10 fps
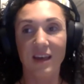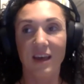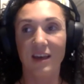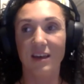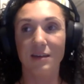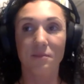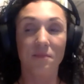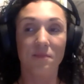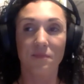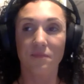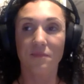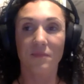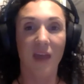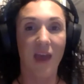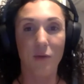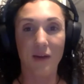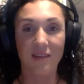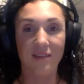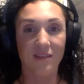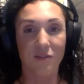um, egg
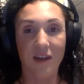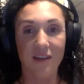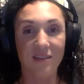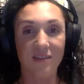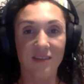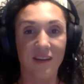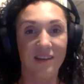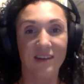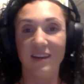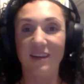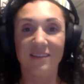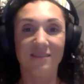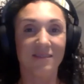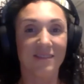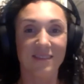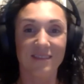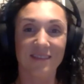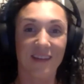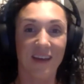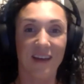whites and rice at night.
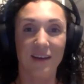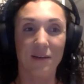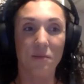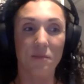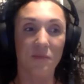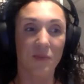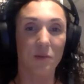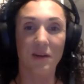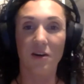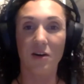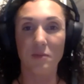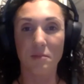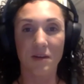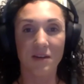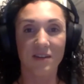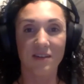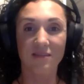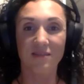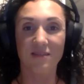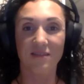A little bit of almond butter.
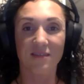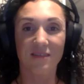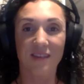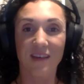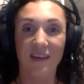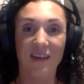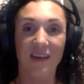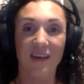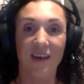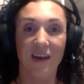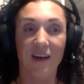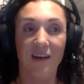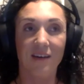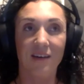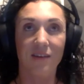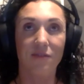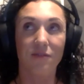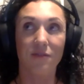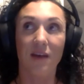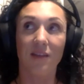
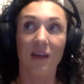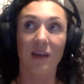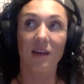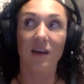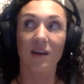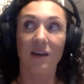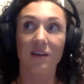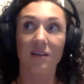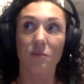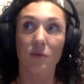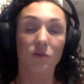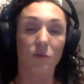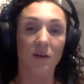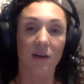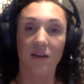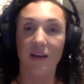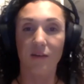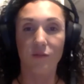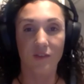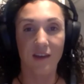If and then post workout, I
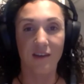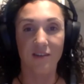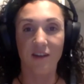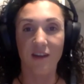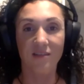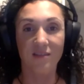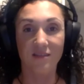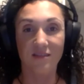have steak and rice.